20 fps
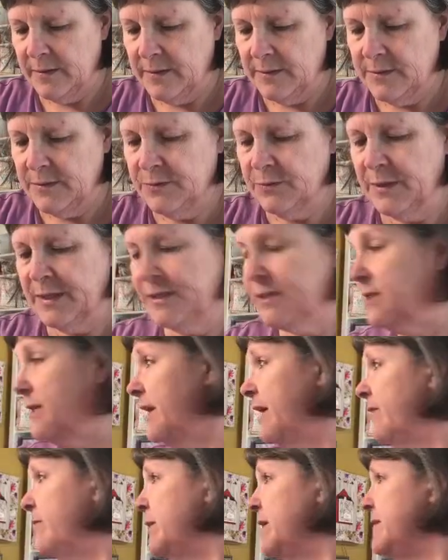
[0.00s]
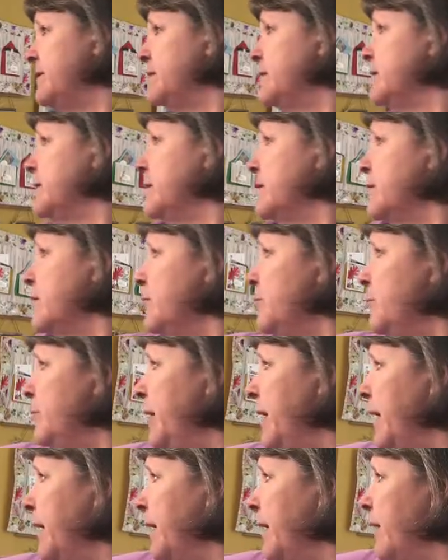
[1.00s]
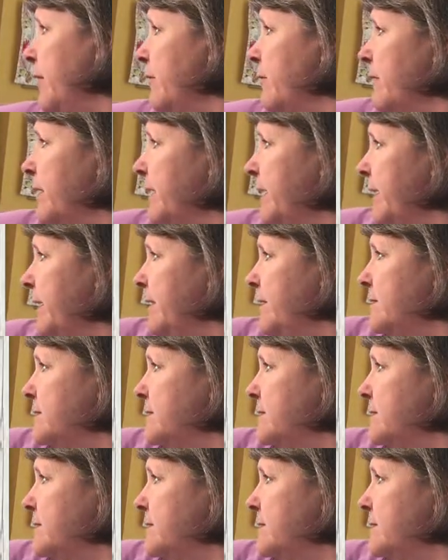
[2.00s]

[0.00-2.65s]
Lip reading: That's where I should have my silicone mat out, right?